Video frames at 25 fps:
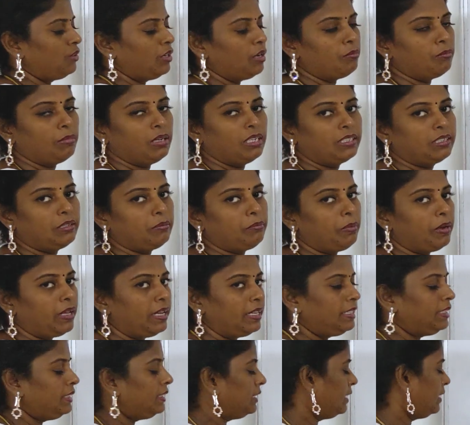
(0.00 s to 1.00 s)
are
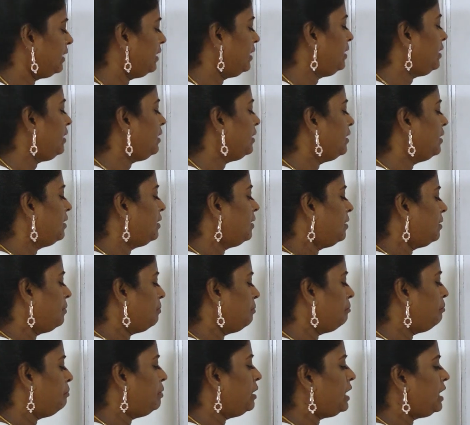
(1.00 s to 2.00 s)
multiplying the
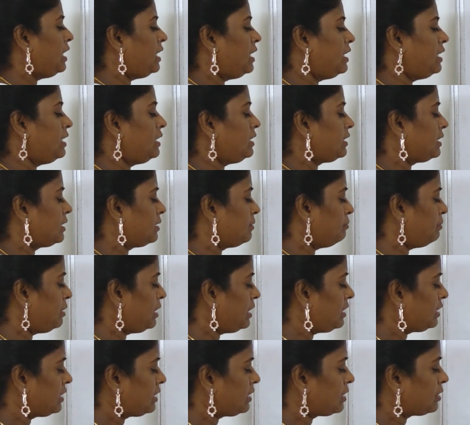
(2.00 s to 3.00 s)

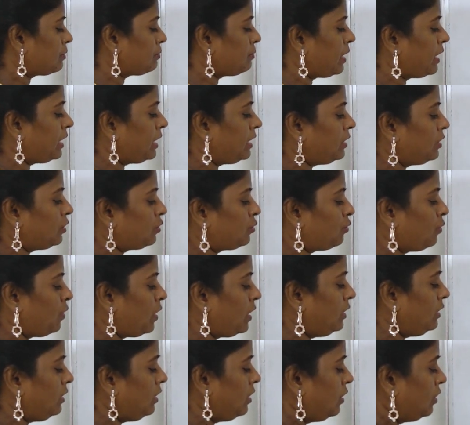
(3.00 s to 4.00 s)
base is minus
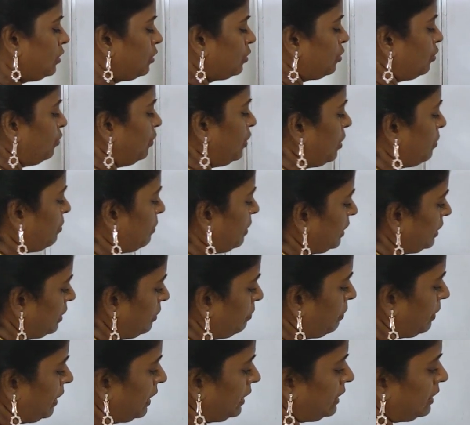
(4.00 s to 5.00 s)
1. So we are
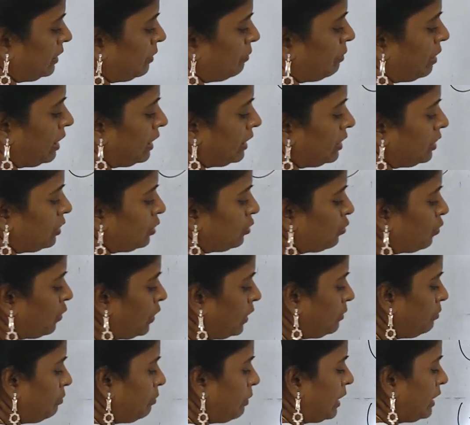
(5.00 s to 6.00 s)
multiplying the minus
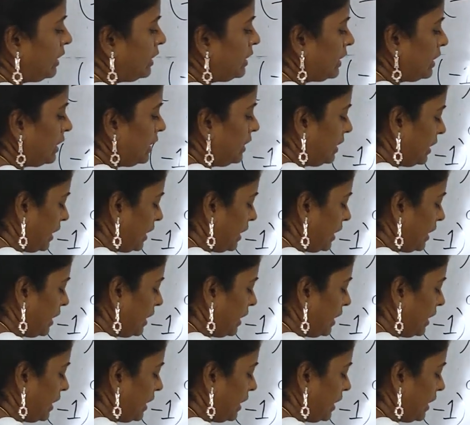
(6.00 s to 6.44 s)
1 by 3